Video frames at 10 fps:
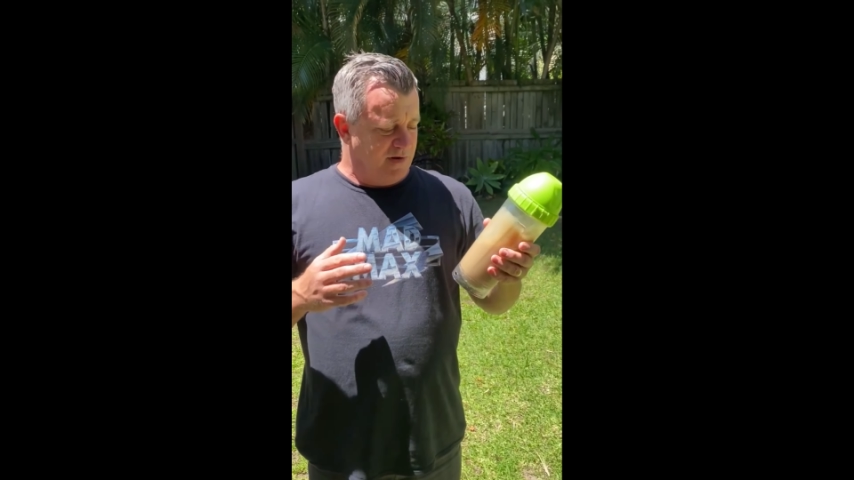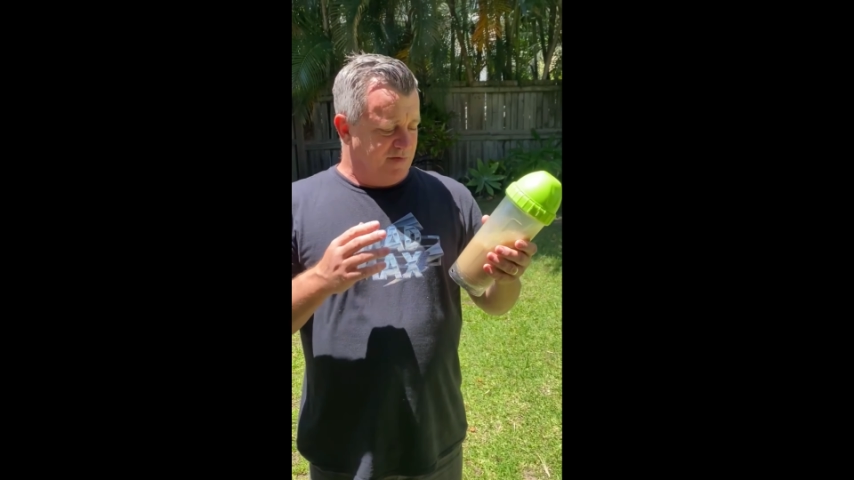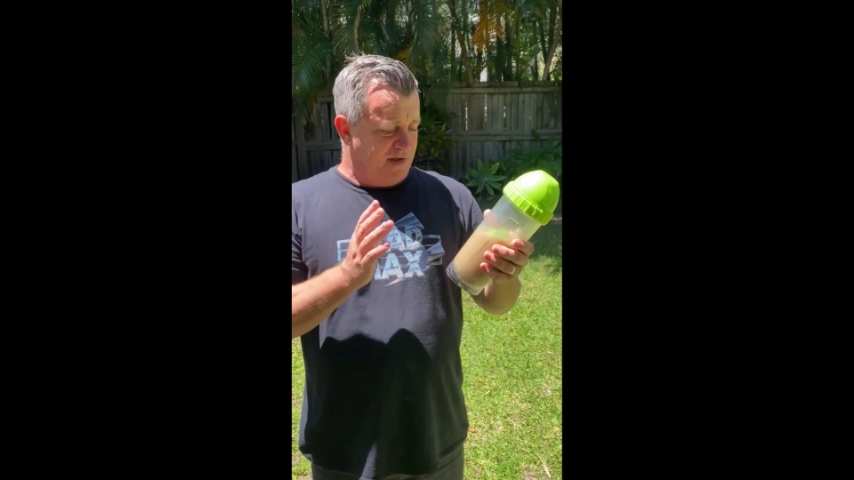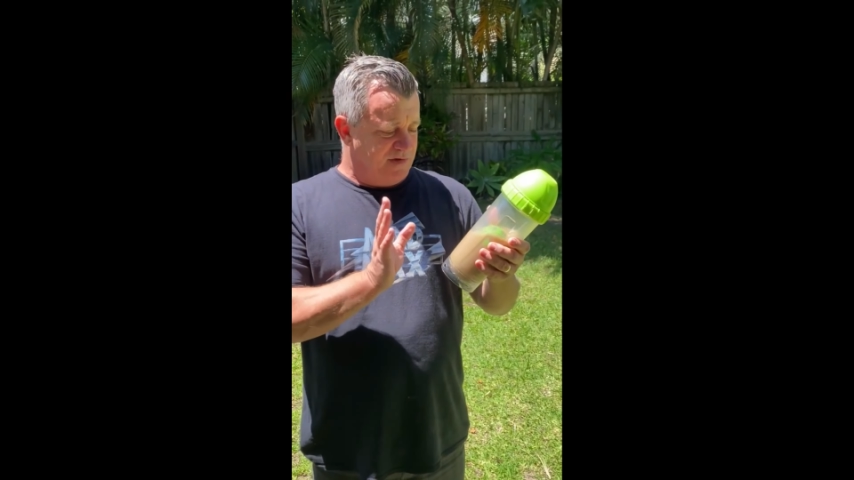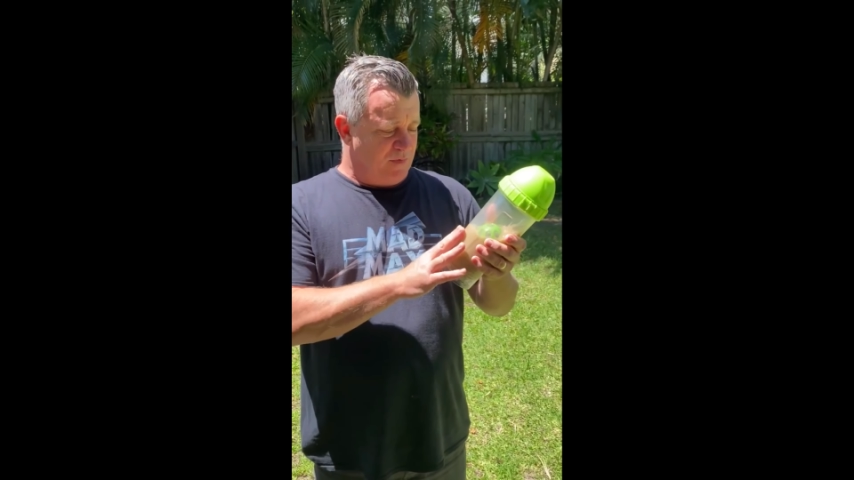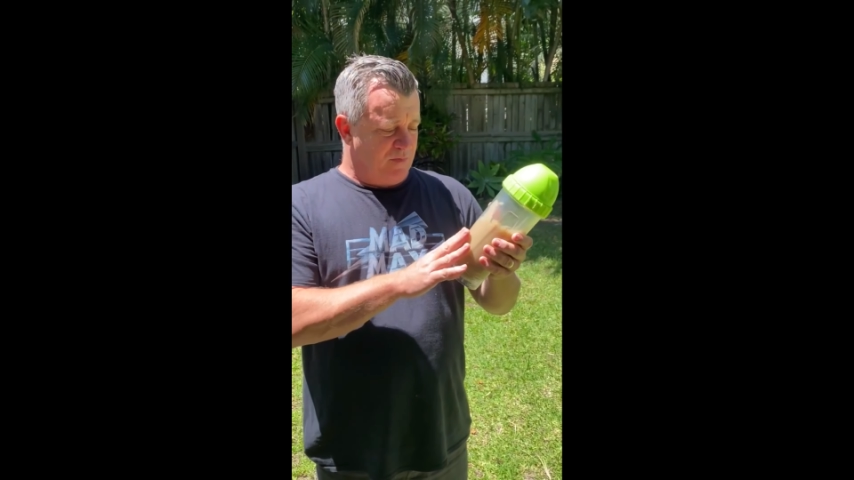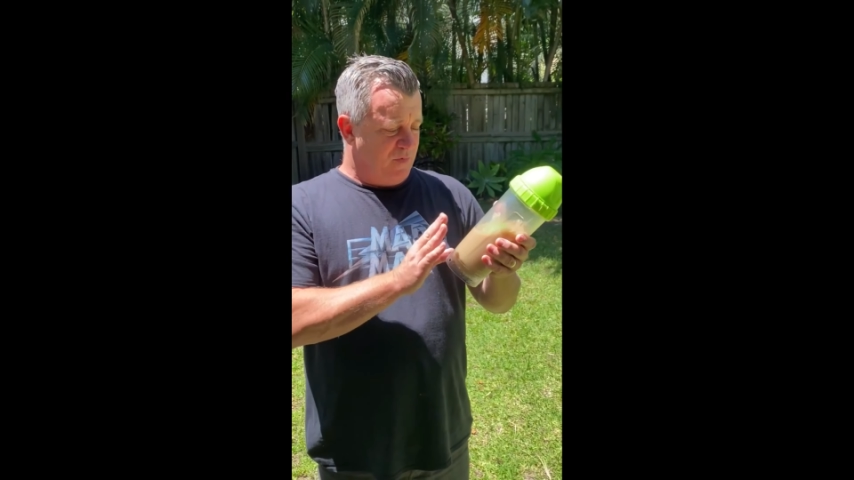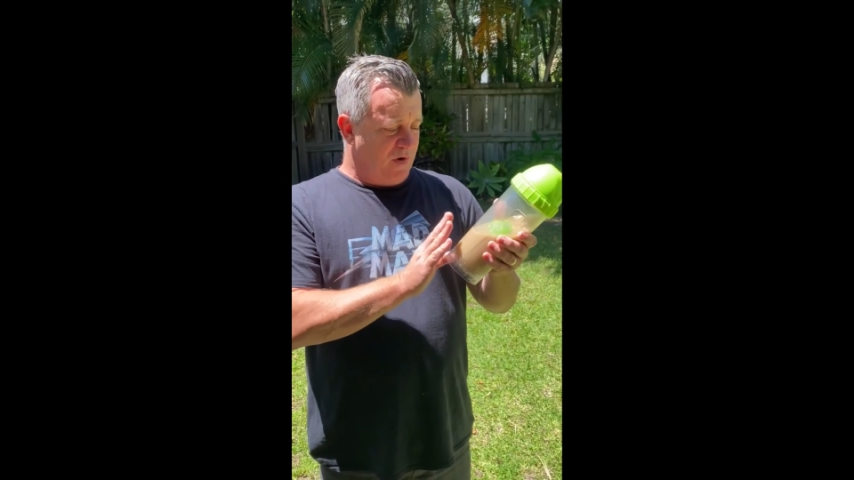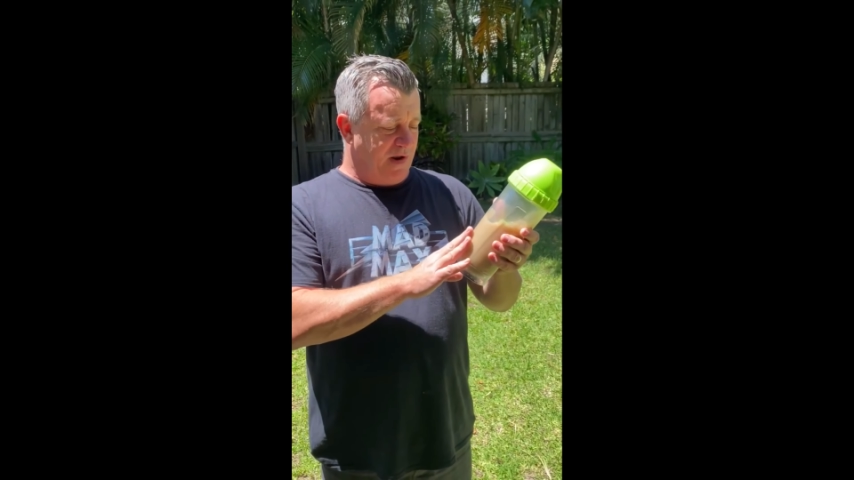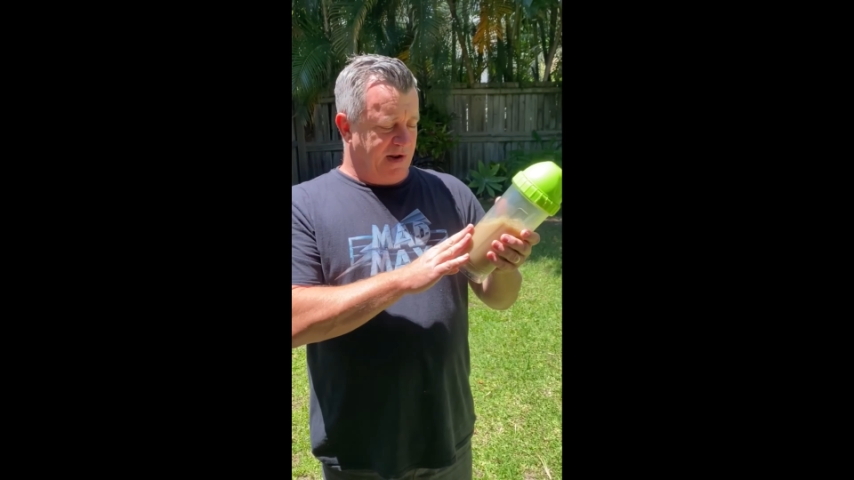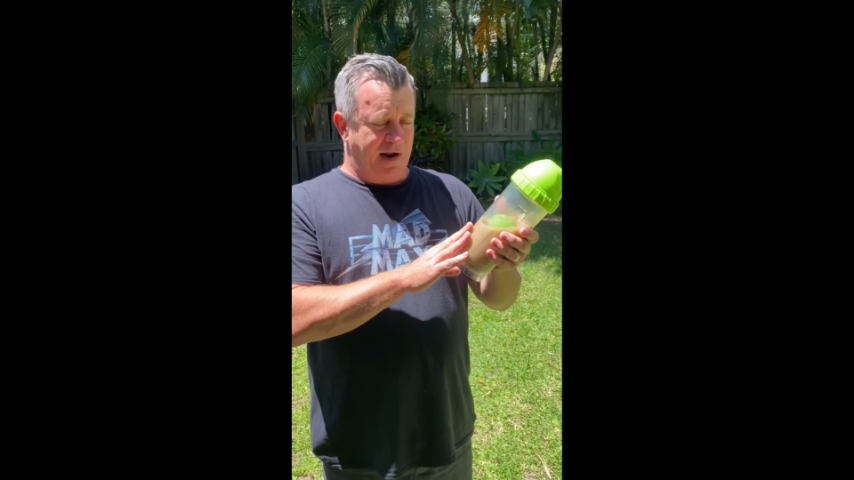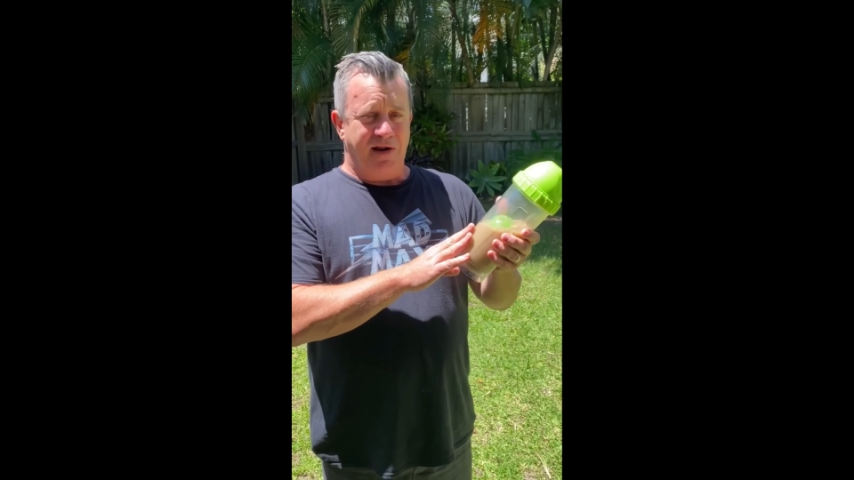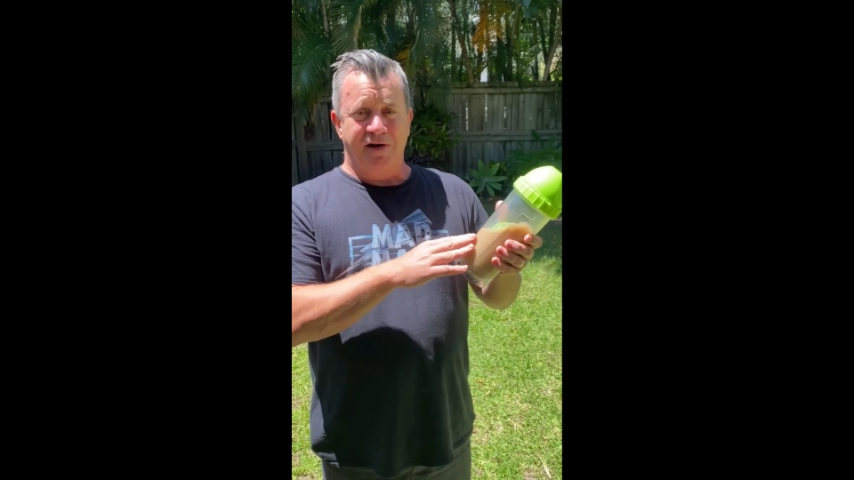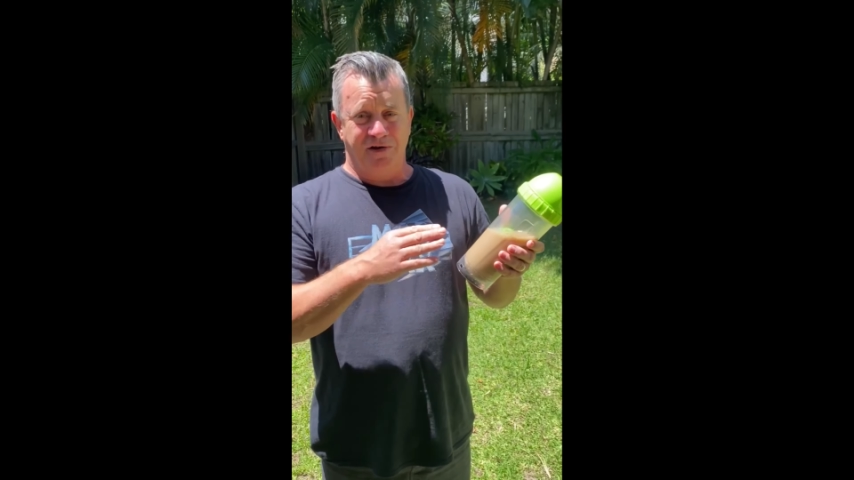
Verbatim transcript: whatever these are rolling at,